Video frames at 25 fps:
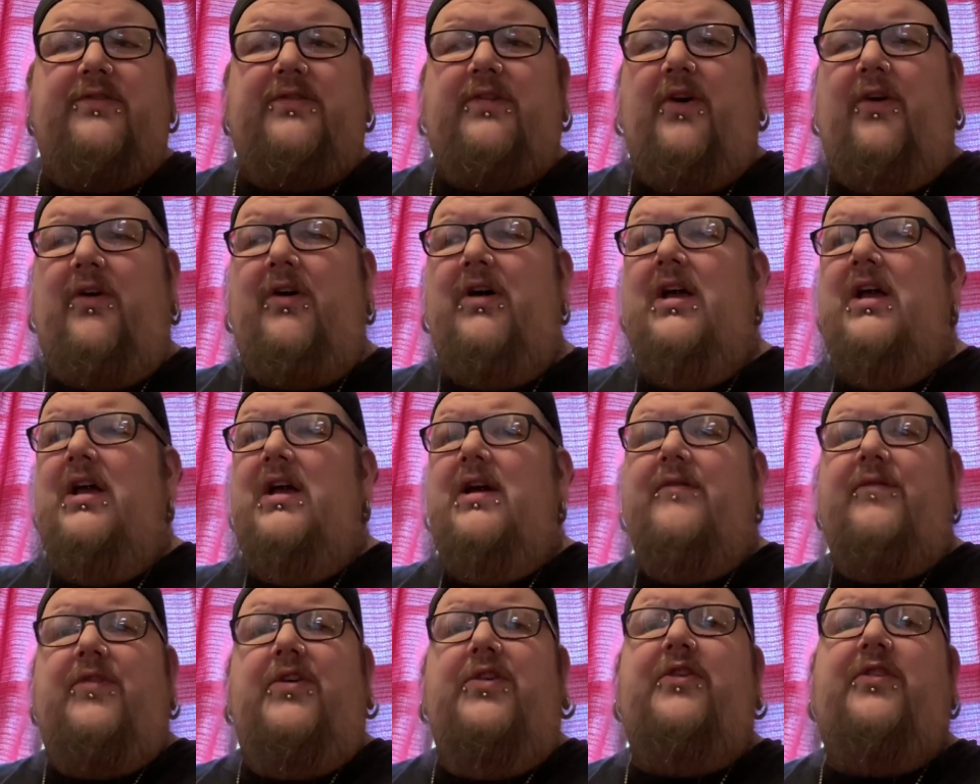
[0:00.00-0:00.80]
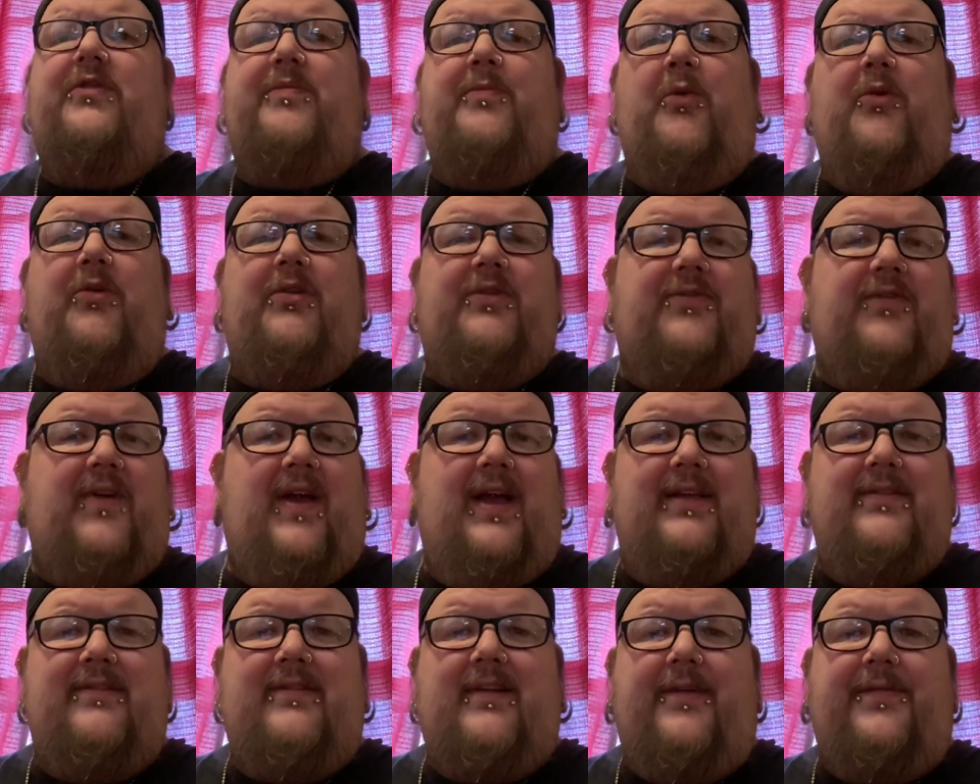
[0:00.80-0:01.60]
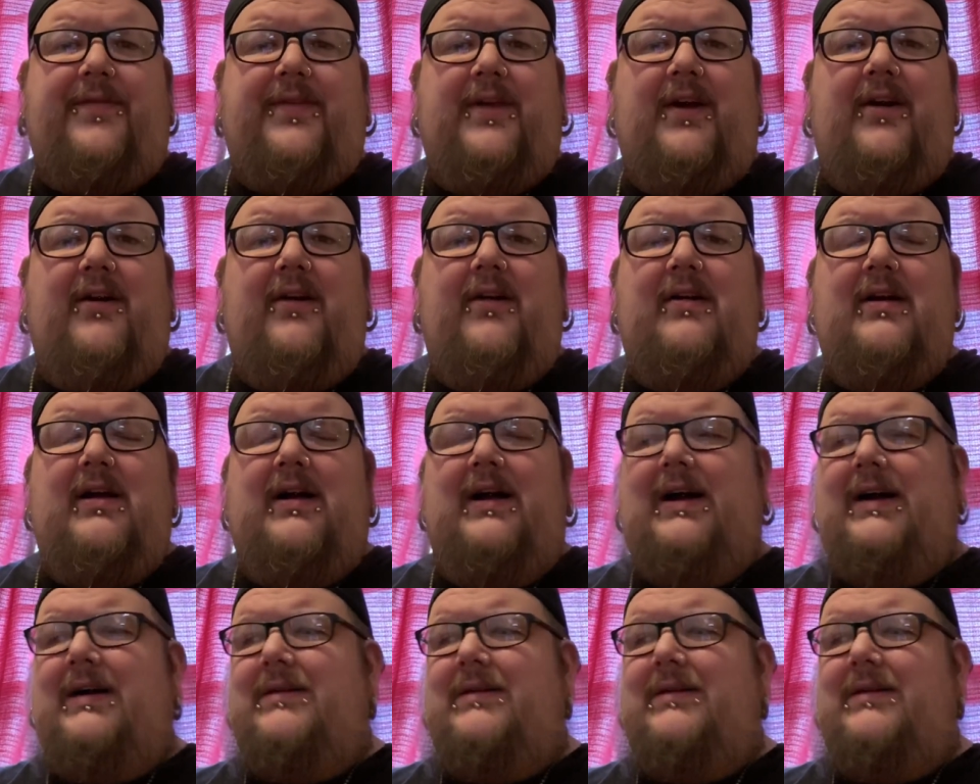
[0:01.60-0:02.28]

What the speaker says: So for you sports fans out there,